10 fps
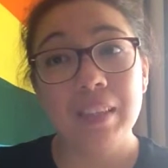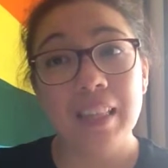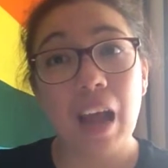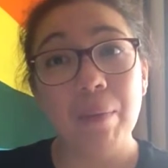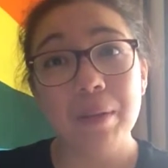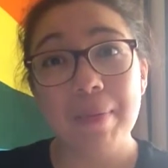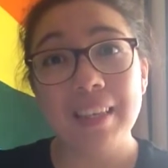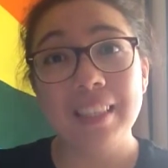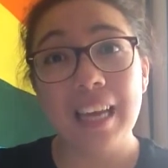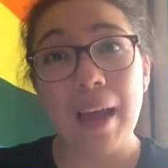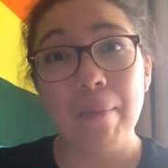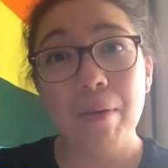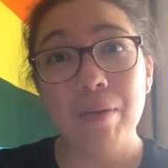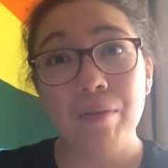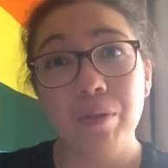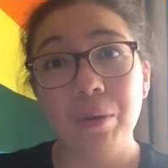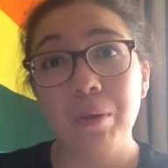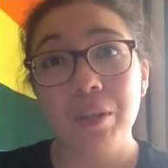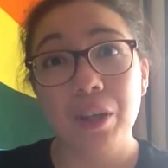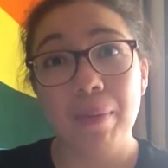that was a big step
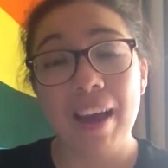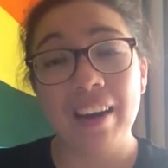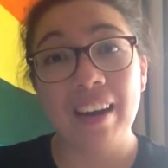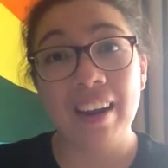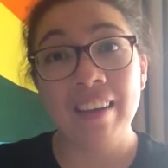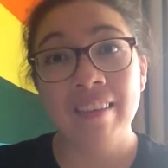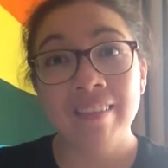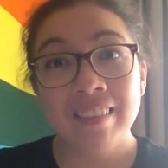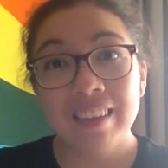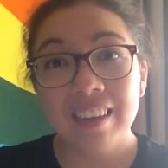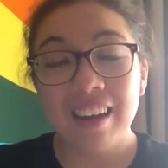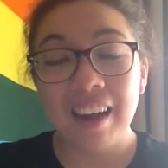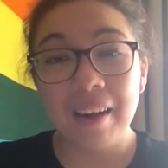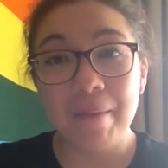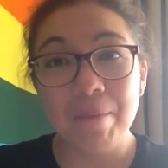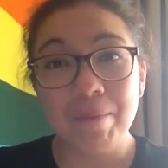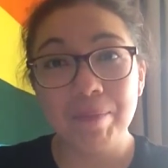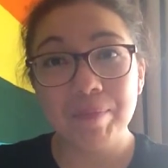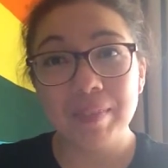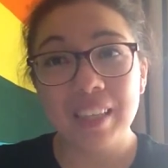for humanity.
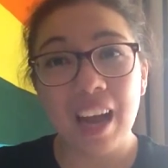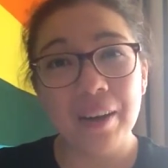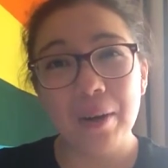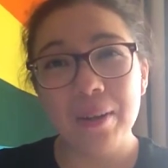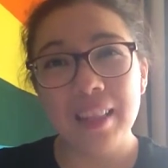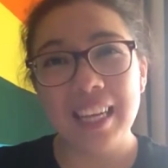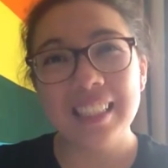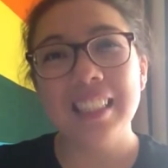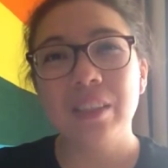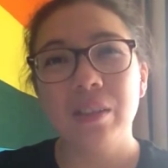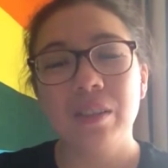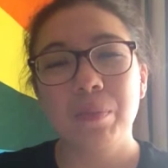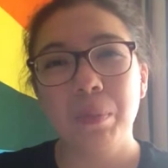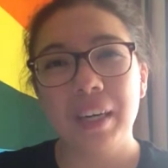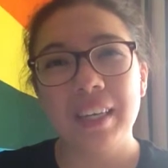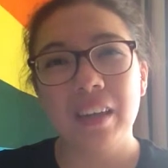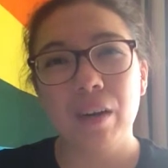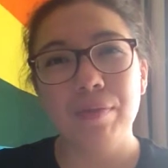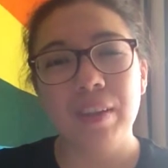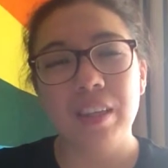I know things are still pretty
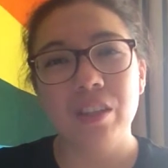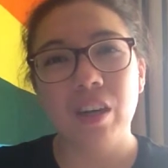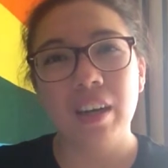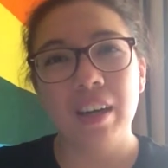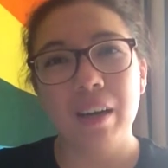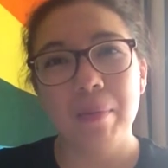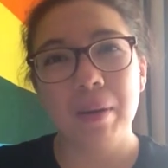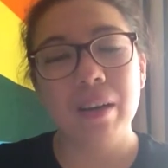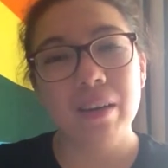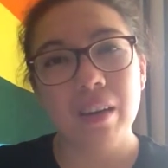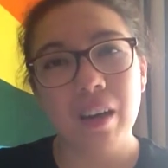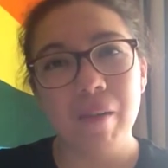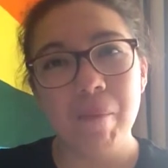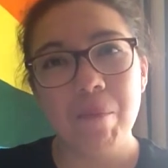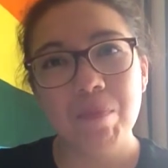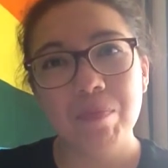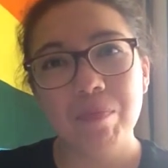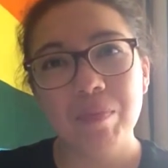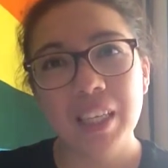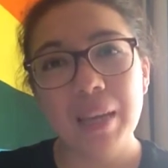tough in Australia, but
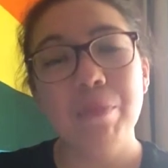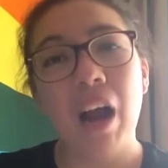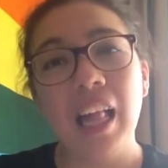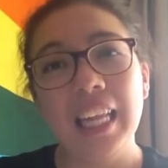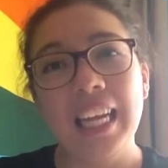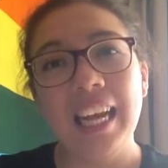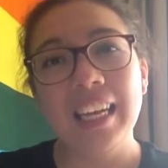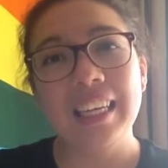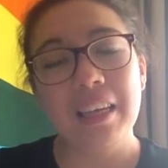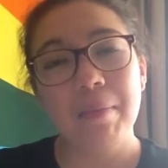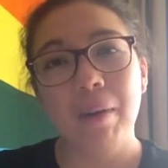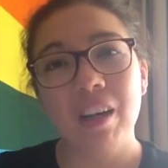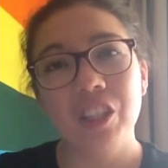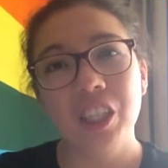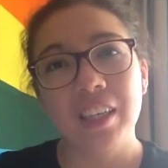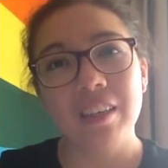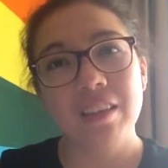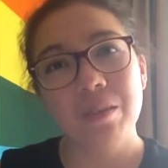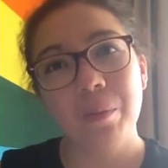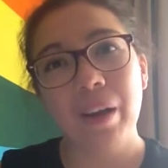keep rallying, keep marching.
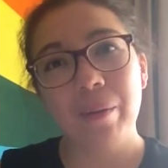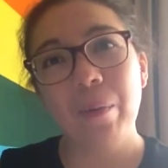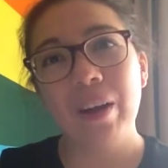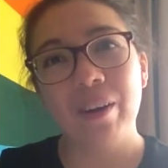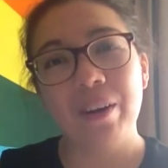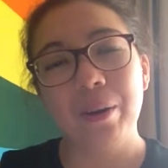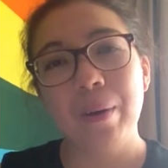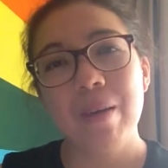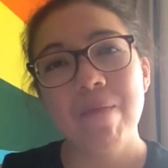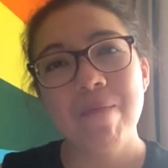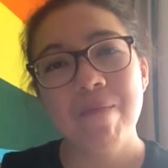We're gonna do it.